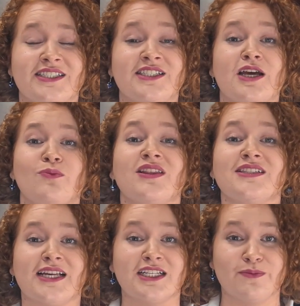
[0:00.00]
determine the
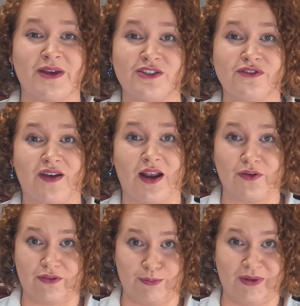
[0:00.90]
sentimental
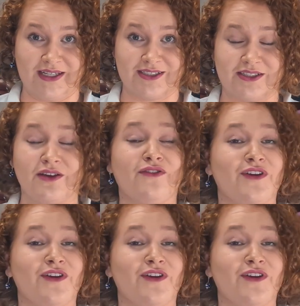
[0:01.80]
value of the piece.